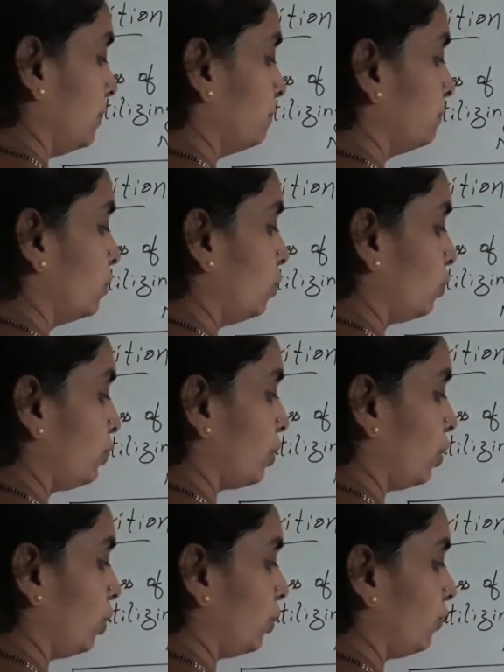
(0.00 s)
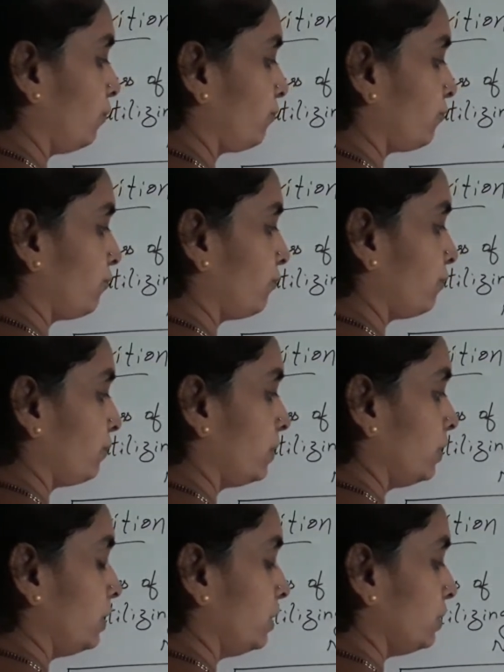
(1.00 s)
mode of
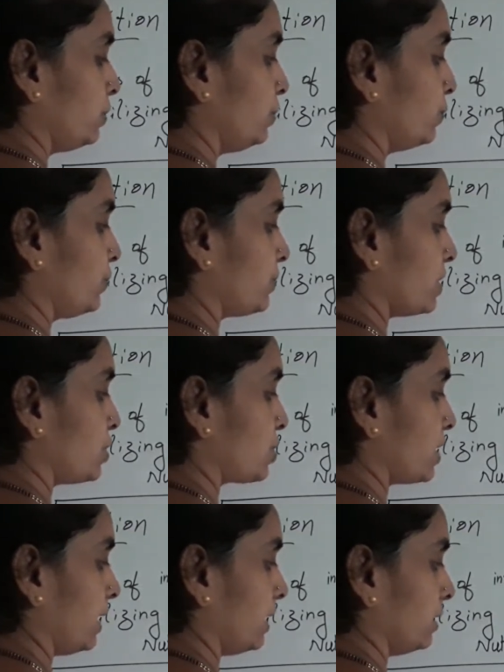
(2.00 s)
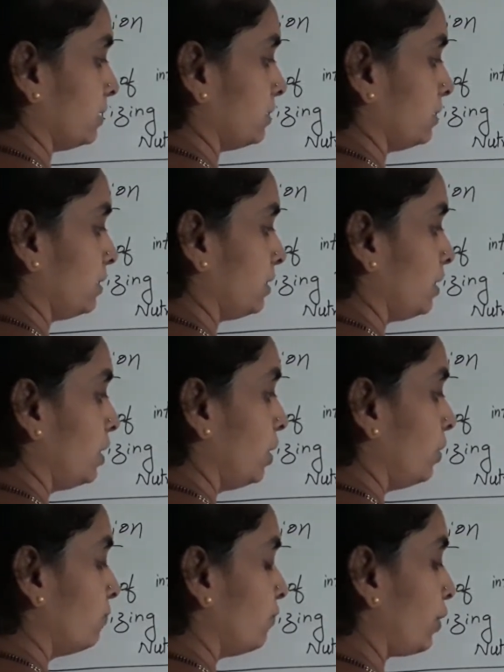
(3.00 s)
nutrition.
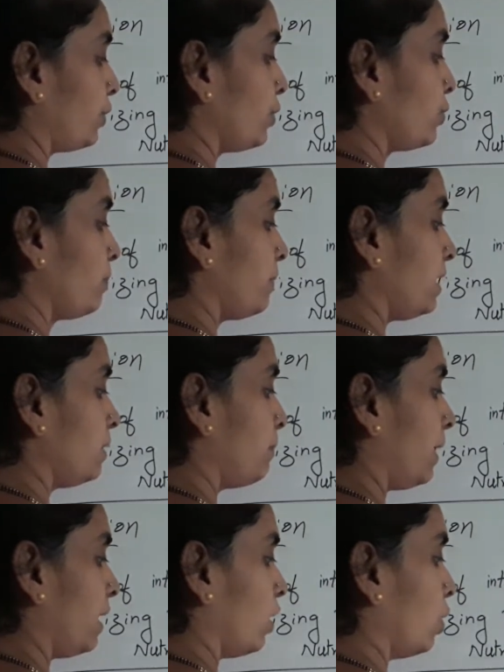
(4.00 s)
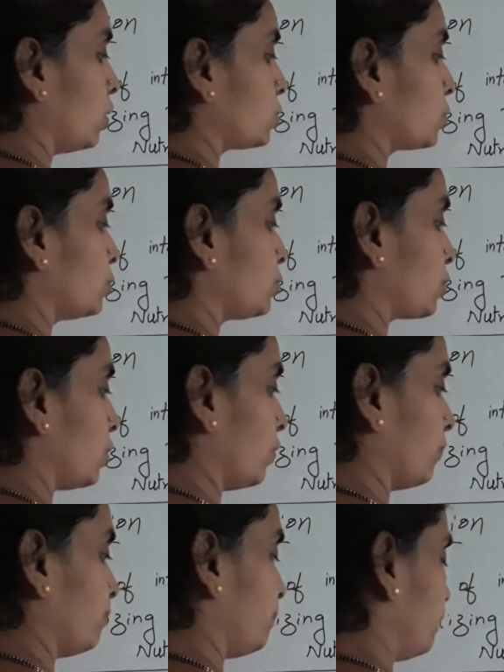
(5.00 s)
What do you mean by autotroph?